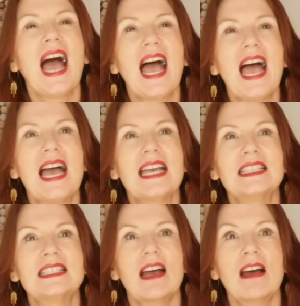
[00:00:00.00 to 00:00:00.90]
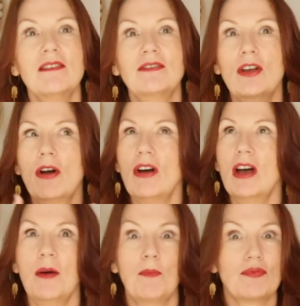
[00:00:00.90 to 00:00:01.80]
And I've got
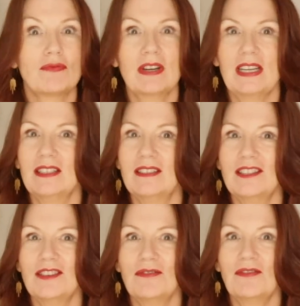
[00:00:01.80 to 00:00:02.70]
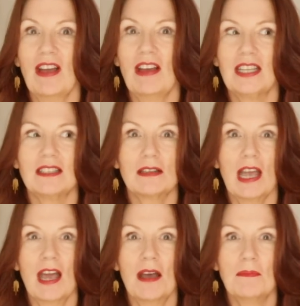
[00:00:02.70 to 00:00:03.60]
a brilliant new find
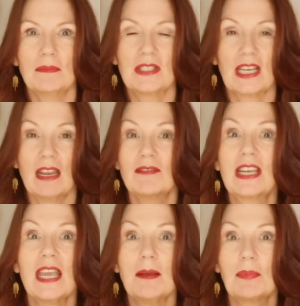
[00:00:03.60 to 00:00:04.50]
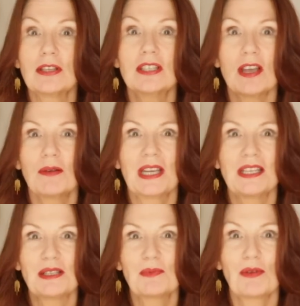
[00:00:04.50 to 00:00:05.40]
to kind of keep the sewing
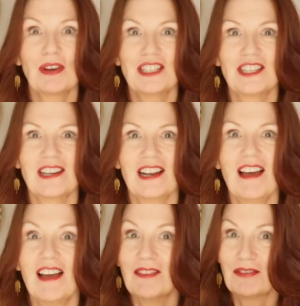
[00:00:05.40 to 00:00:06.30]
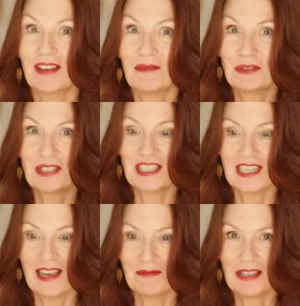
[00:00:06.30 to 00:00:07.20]
inspiration alive that I want to
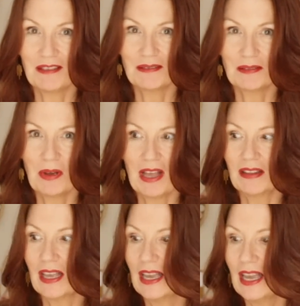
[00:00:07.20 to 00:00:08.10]
share with you as well.